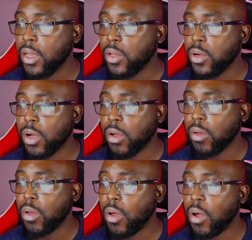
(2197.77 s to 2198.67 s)
No,
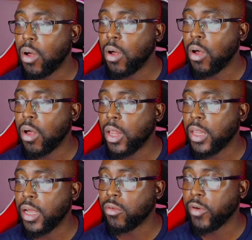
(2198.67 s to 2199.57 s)
all
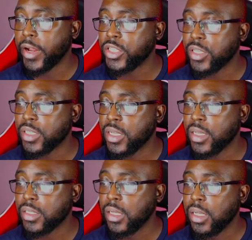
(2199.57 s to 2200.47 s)
unrighteousness.